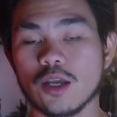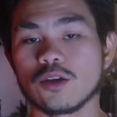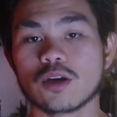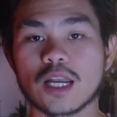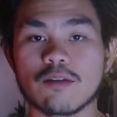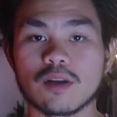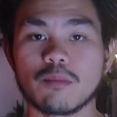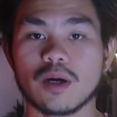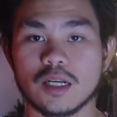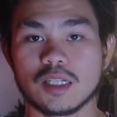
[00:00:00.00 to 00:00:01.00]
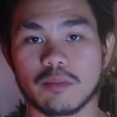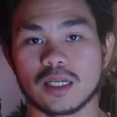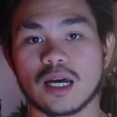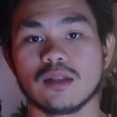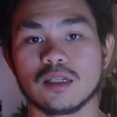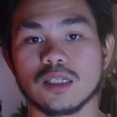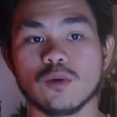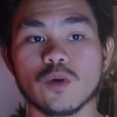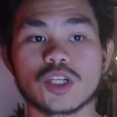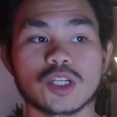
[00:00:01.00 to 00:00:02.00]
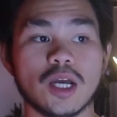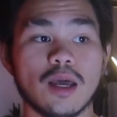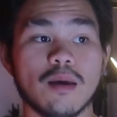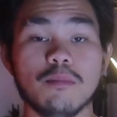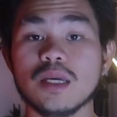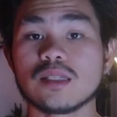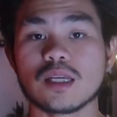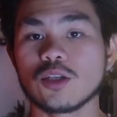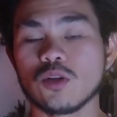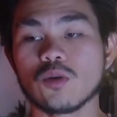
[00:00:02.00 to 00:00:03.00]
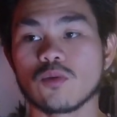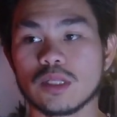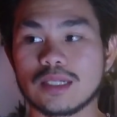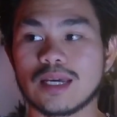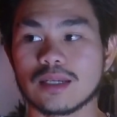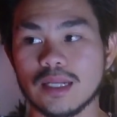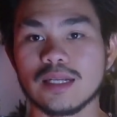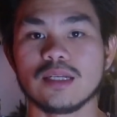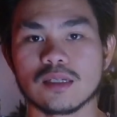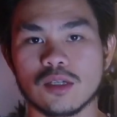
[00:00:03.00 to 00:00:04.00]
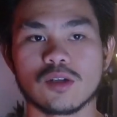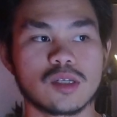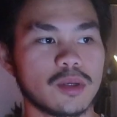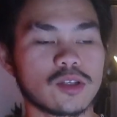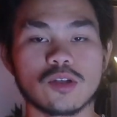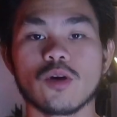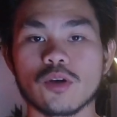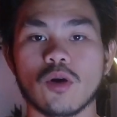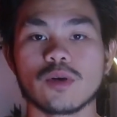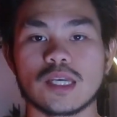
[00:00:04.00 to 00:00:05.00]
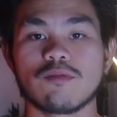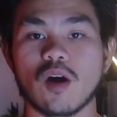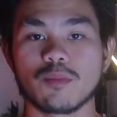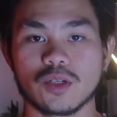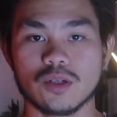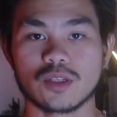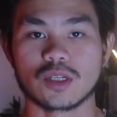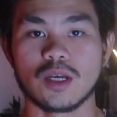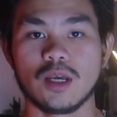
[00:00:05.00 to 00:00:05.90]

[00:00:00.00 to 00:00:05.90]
you're gonna have an abundance mentality, which means that you don't really take dating seriously, because you know you always have options.